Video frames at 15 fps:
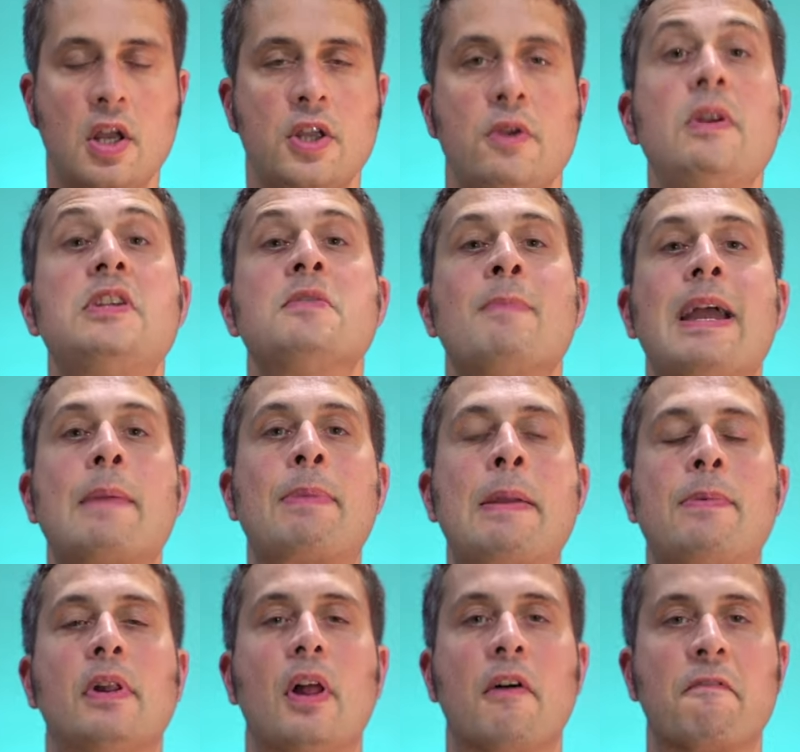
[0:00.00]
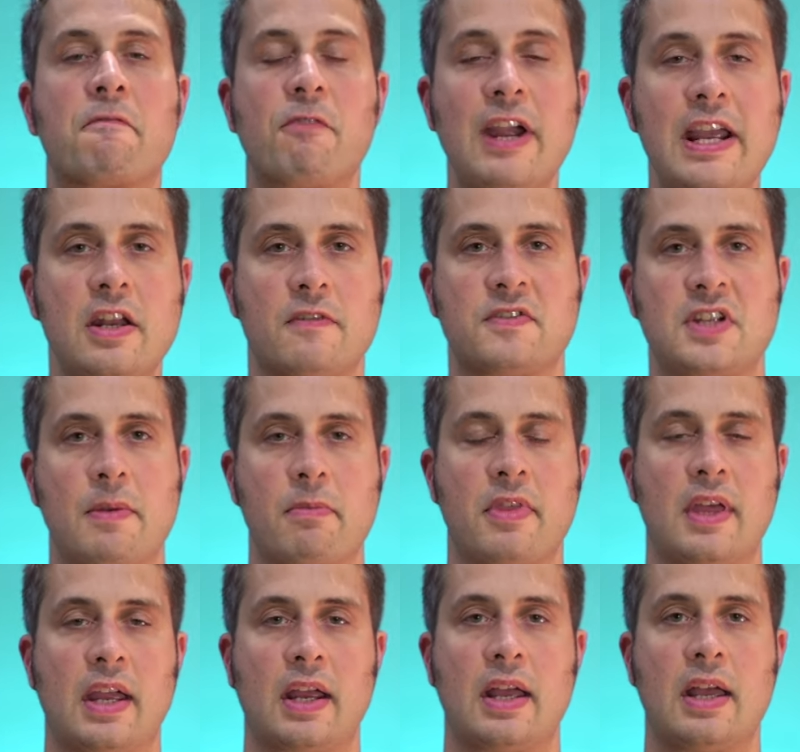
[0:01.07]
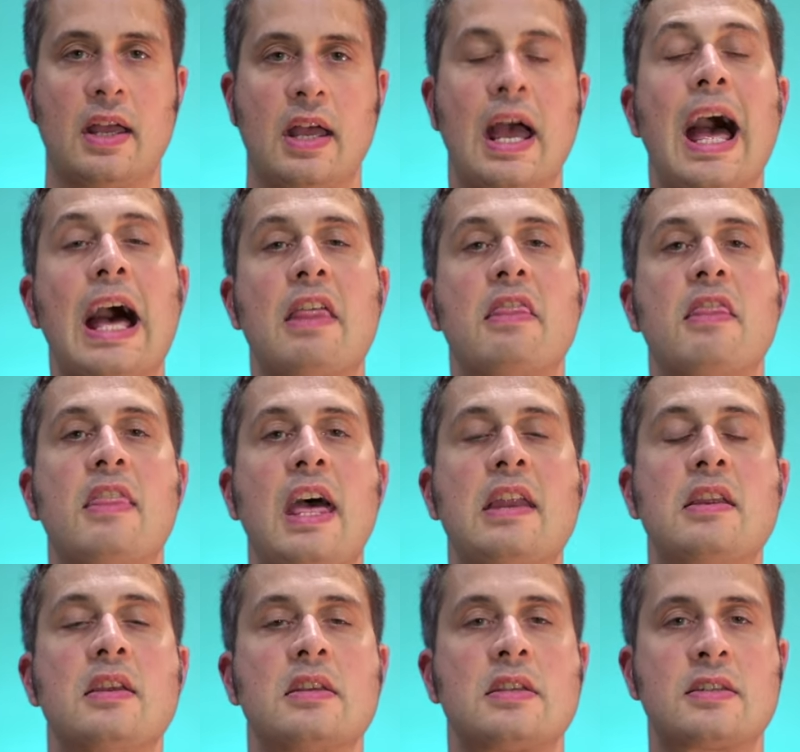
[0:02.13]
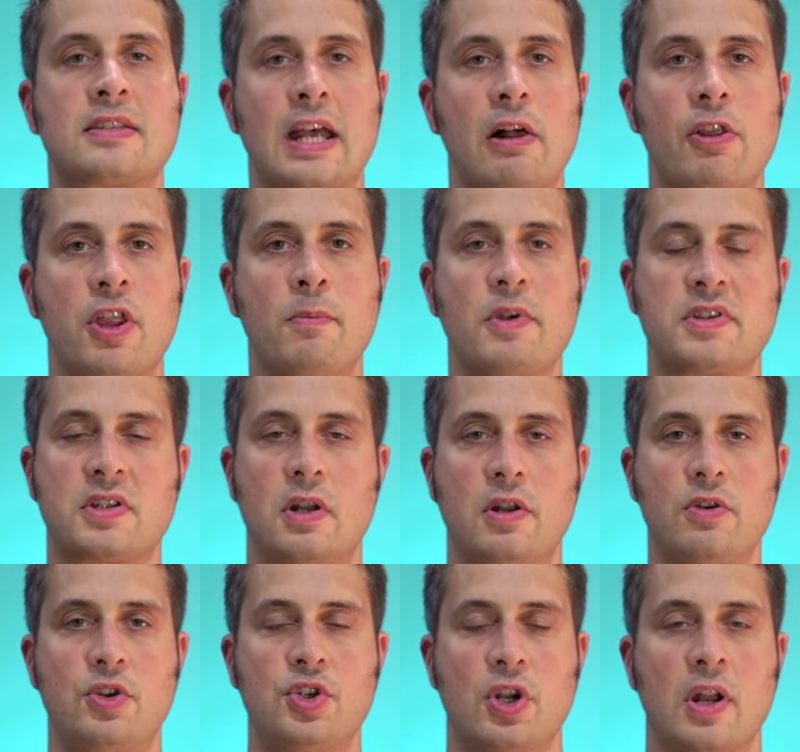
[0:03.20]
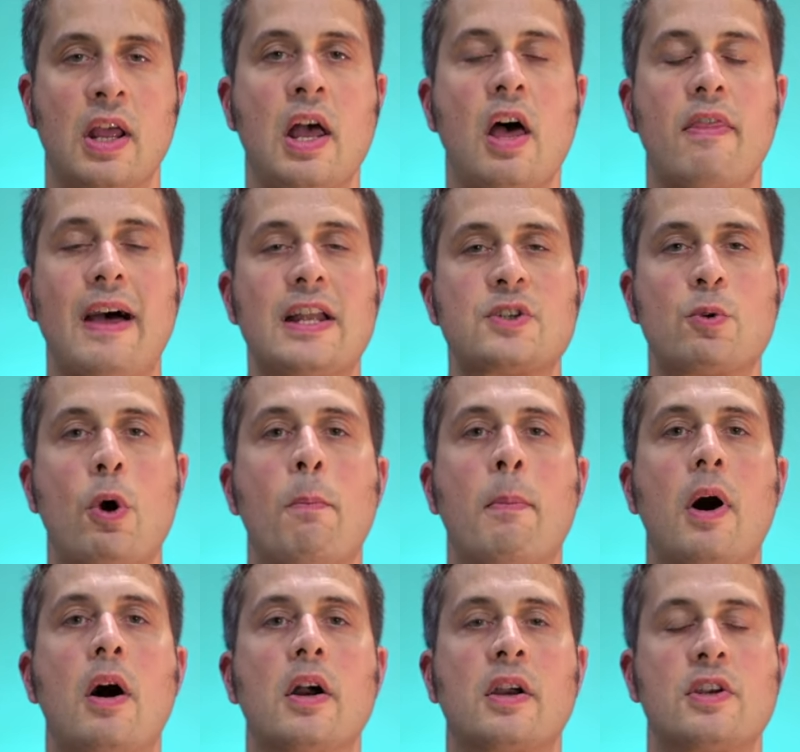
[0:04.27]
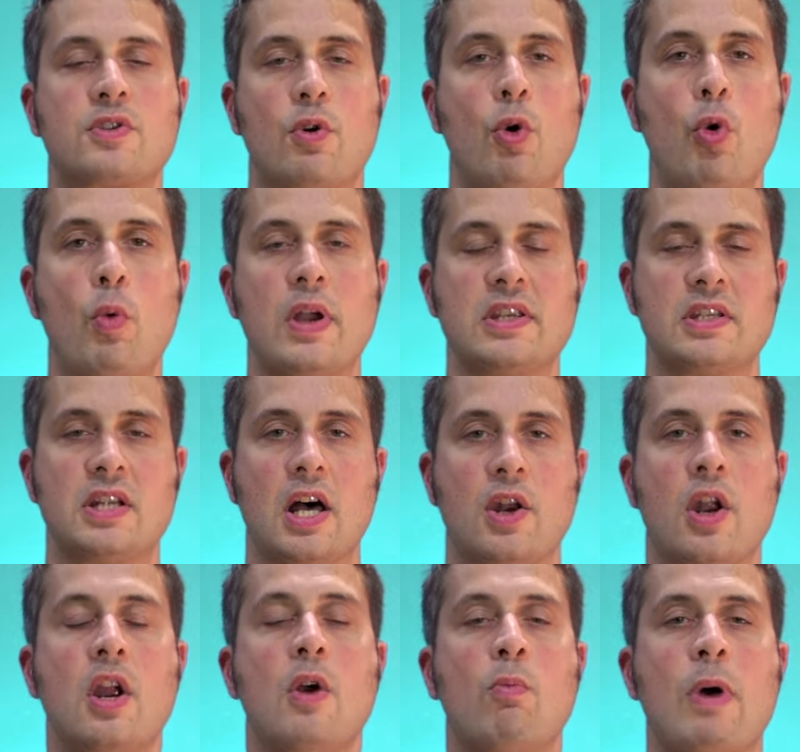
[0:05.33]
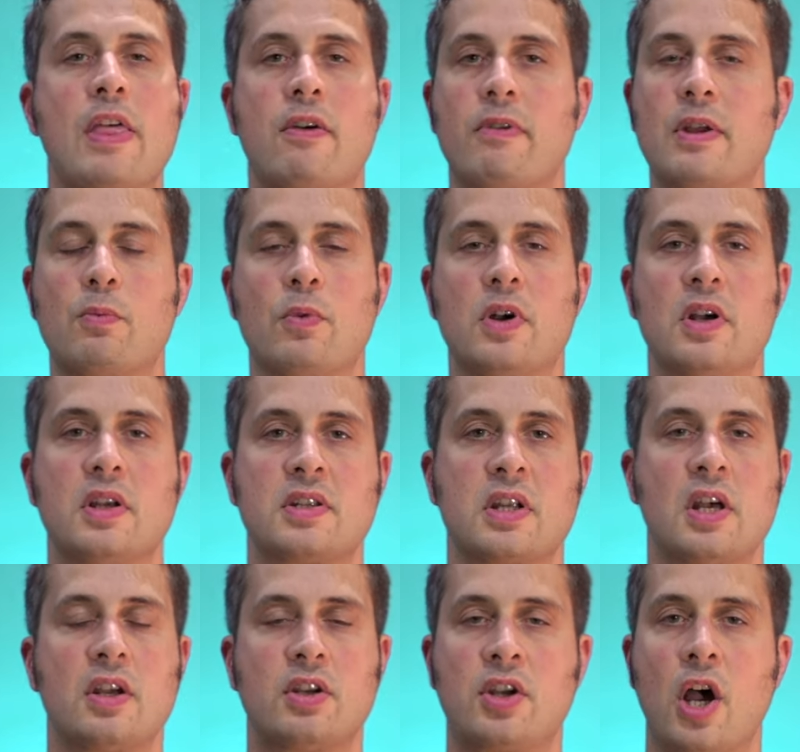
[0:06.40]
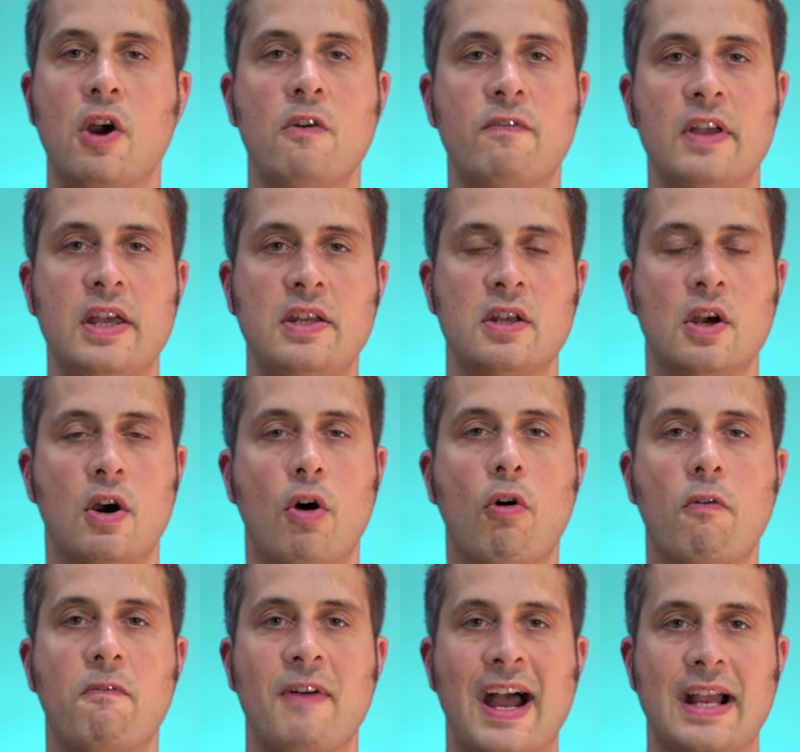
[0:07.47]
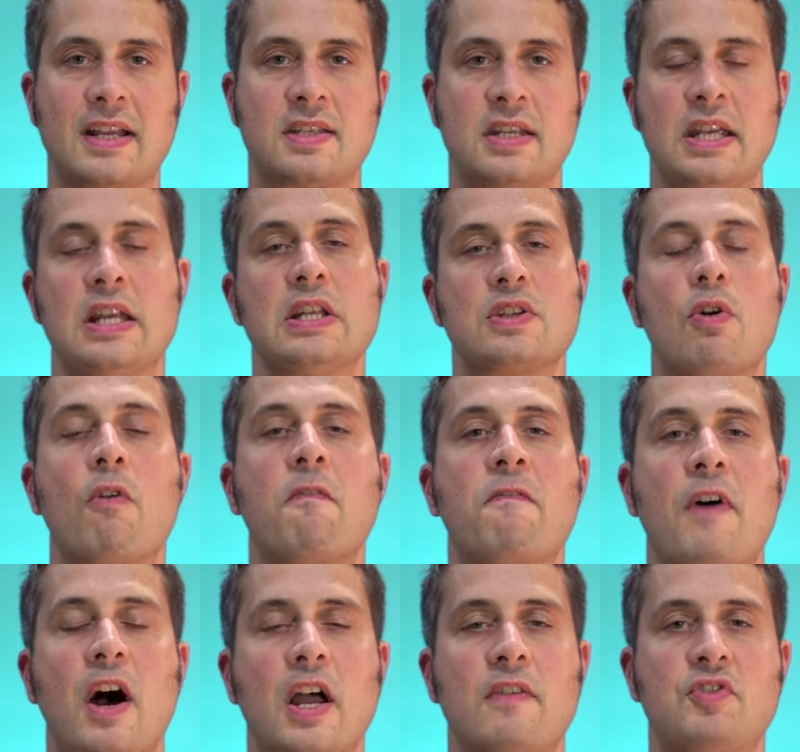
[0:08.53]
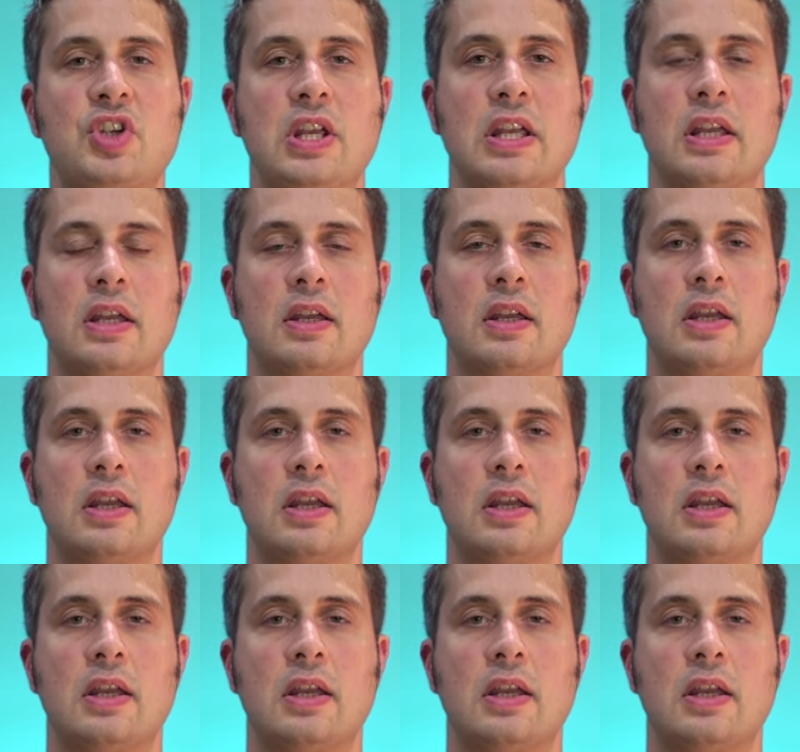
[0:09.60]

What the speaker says: You need to make people afraid of something and then sell them a solution. That's what Mark has always done, whether it was COVID or vaccines or 5G.